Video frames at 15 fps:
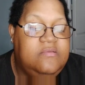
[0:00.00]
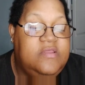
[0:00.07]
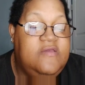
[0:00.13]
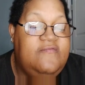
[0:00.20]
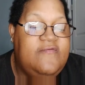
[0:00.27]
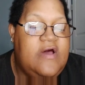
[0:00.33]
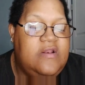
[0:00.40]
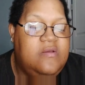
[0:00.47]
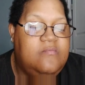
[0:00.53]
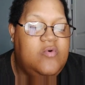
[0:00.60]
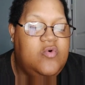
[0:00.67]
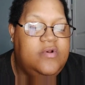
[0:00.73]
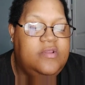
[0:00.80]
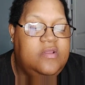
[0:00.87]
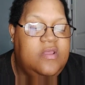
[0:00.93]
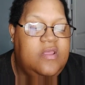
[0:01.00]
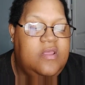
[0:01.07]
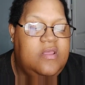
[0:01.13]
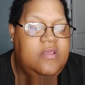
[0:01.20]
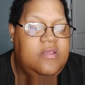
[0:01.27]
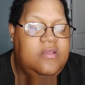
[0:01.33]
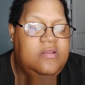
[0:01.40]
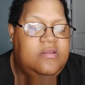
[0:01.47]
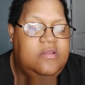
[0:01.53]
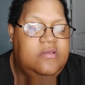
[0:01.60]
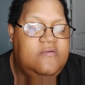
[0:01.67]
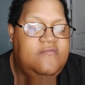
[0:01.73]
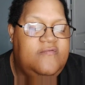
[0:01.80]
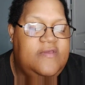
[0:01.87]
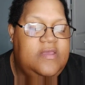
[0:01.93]
The
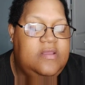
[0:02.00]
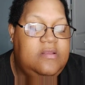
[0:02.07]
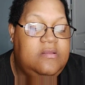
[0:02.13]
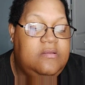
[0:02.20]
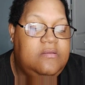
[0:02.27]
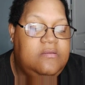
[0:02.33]
event